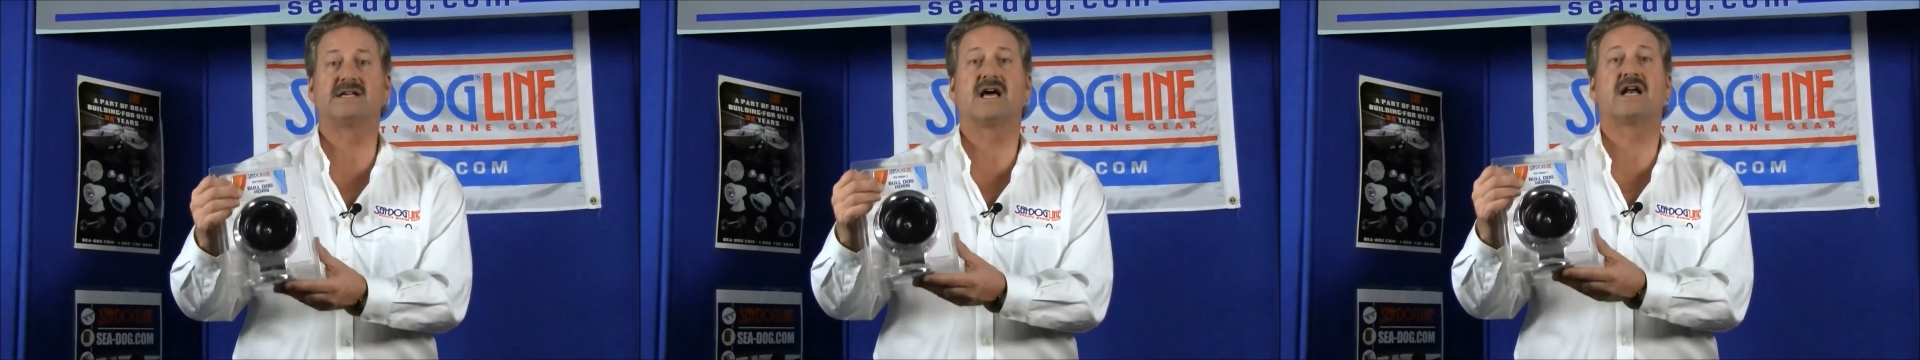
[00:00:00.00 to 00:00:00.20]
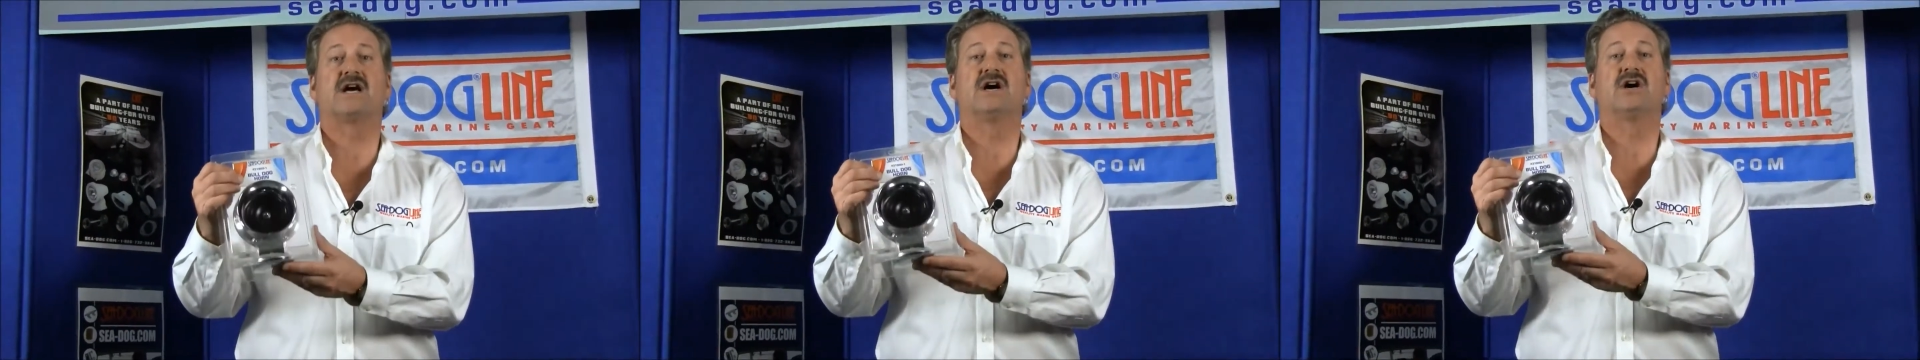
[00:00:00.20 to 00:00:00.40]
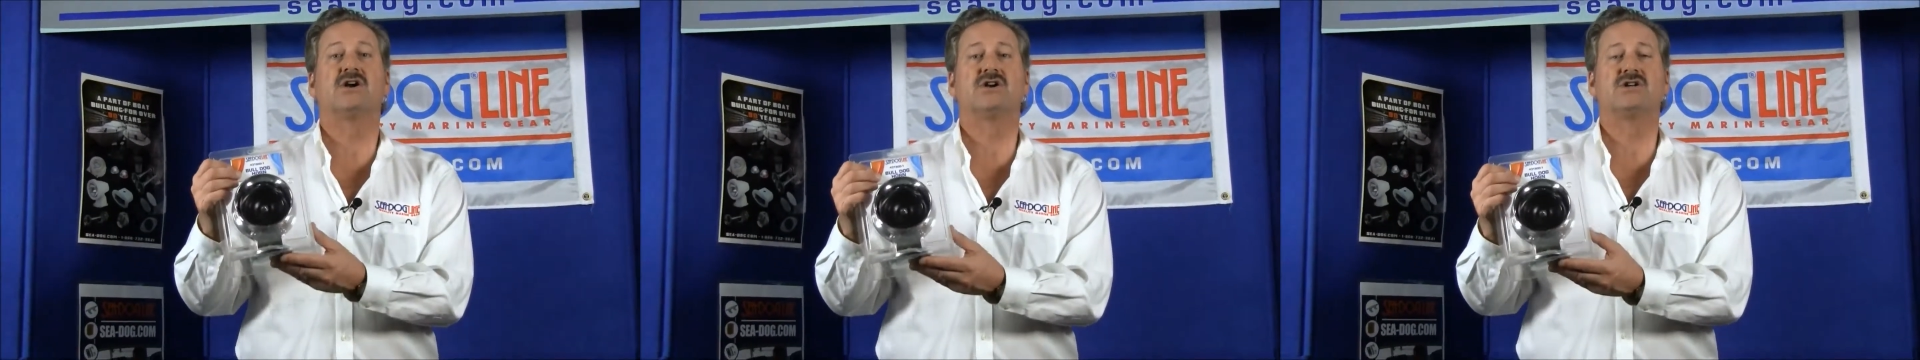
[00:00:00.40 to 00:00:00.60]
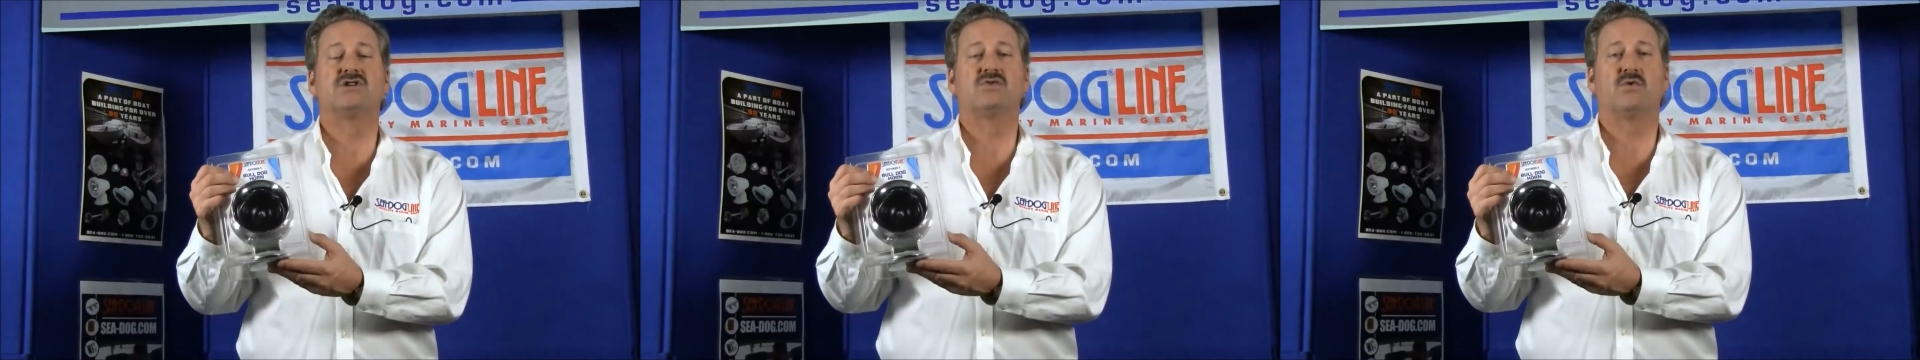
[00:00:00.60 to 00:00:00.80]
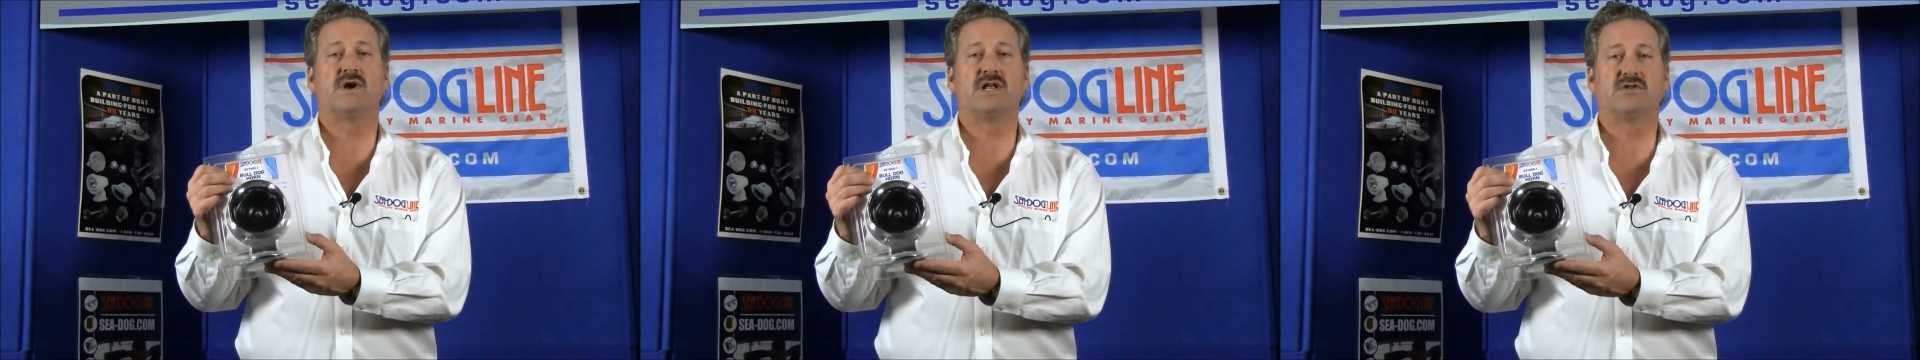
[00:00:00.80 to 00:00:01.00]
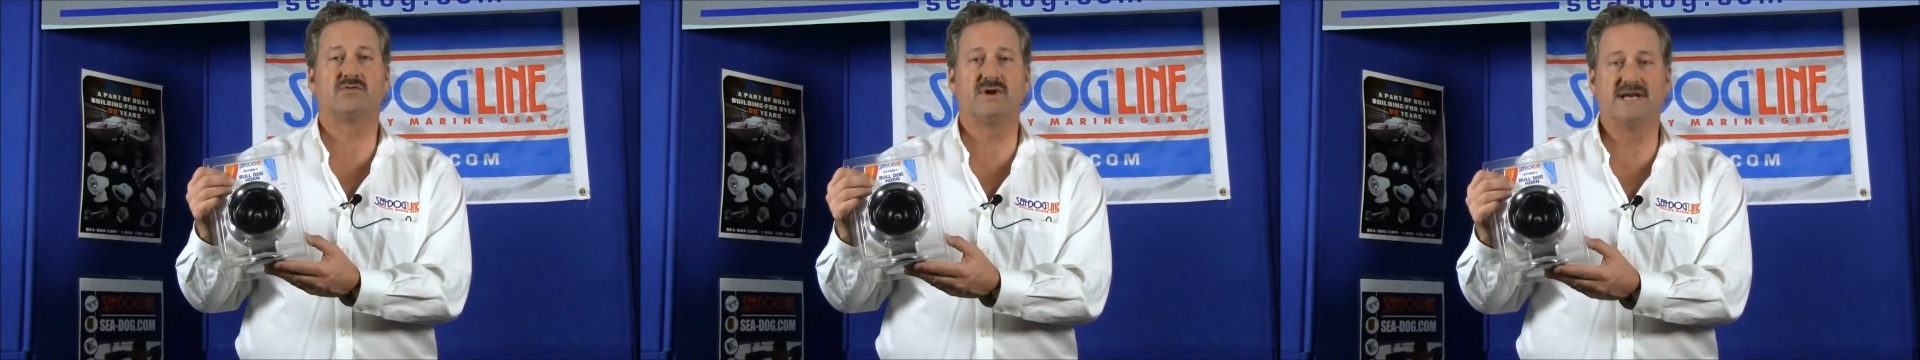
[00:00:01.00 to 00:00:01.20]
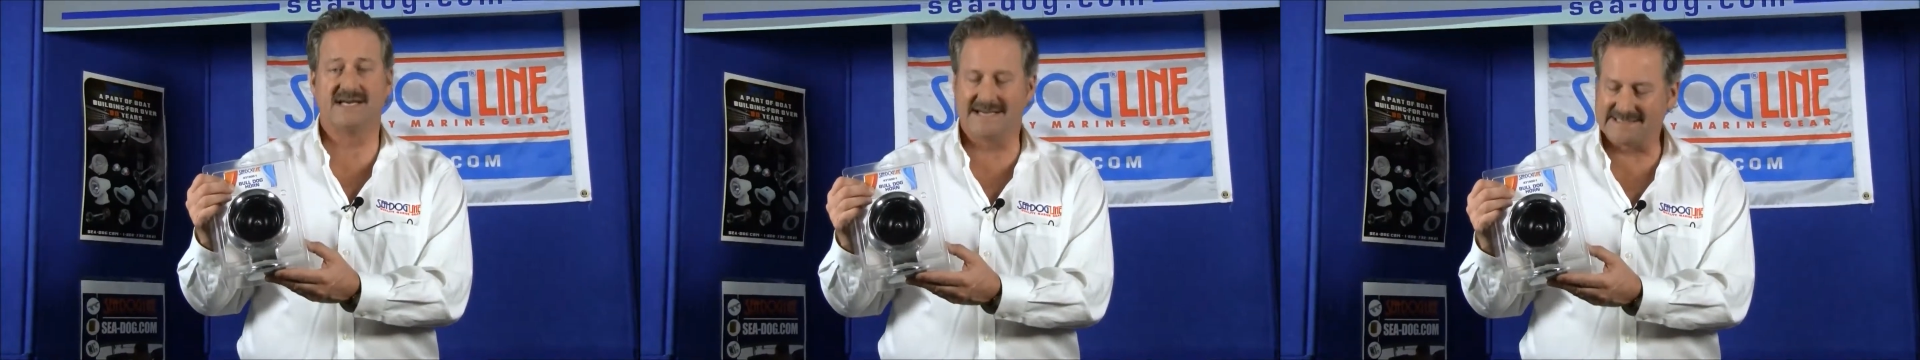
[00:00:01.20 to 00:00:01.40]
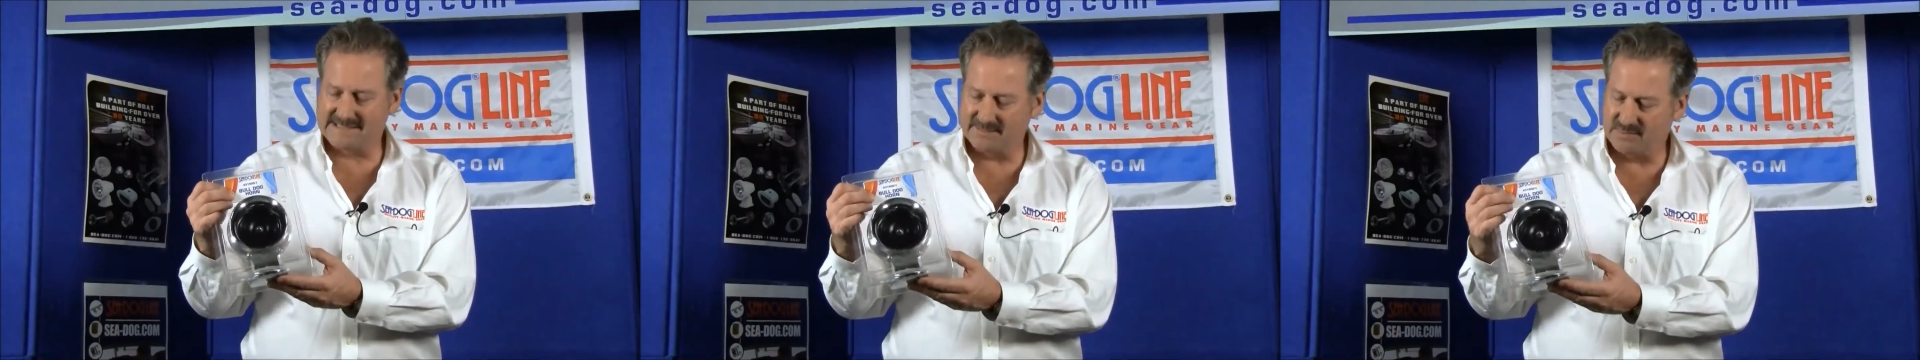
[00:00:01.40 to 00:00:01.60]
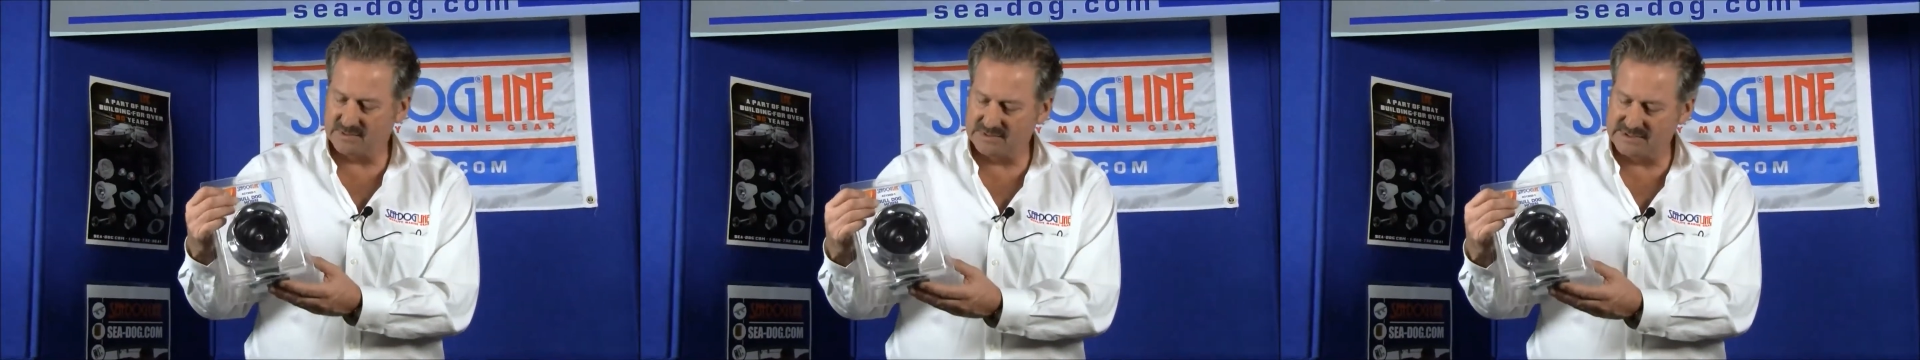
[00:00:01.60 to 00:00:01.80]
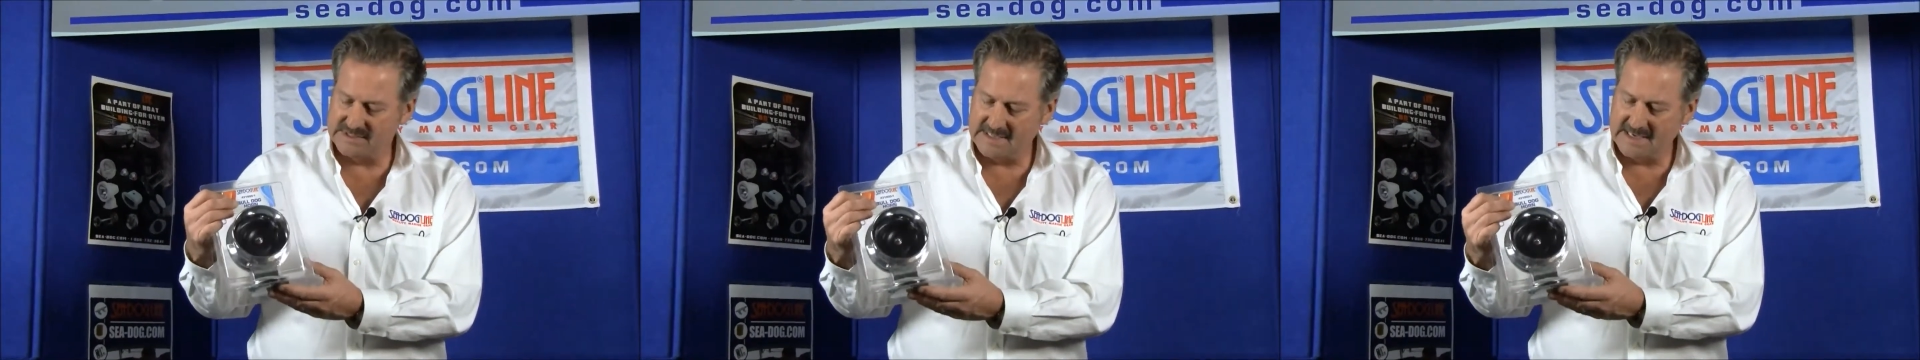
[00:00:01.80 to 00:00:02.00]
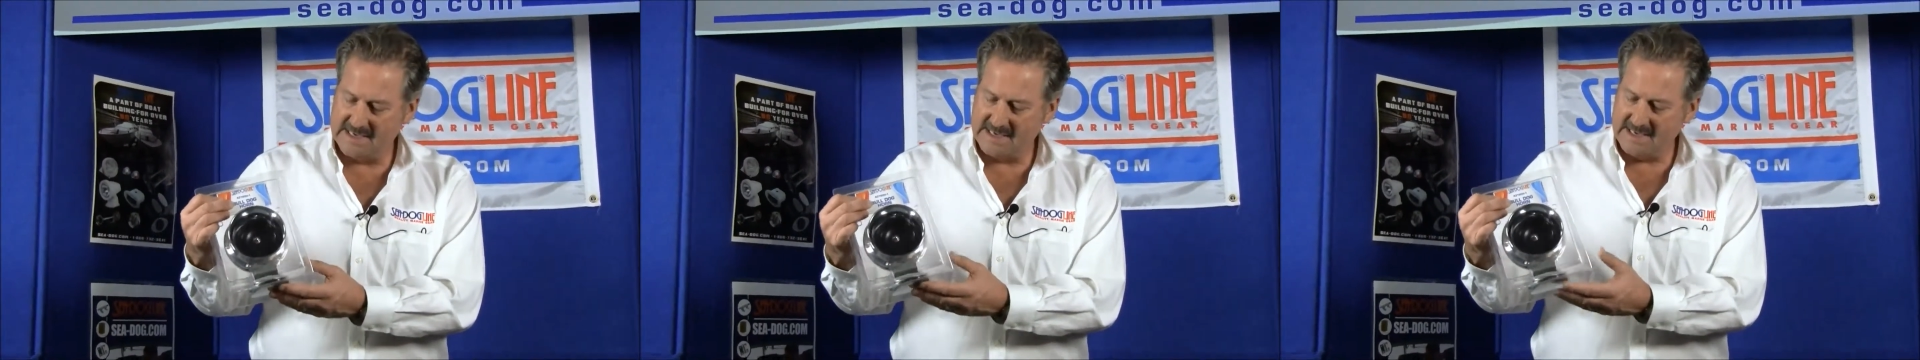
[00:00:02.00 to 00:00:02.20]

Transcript: got 123 decibels.